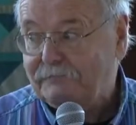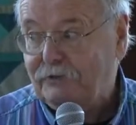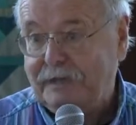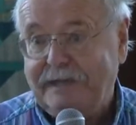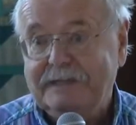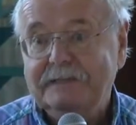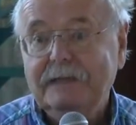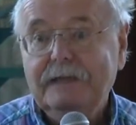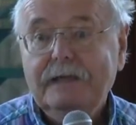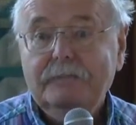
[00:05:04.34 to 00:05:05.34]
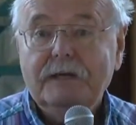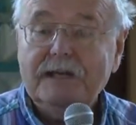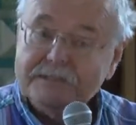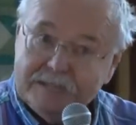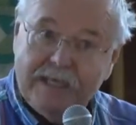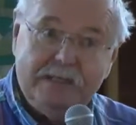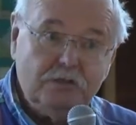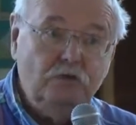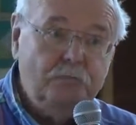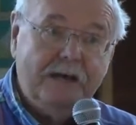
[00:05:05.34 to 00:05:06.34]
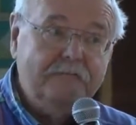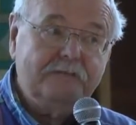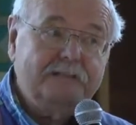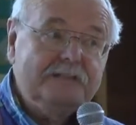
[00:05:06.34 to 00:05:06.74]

us forget it because they too benefit.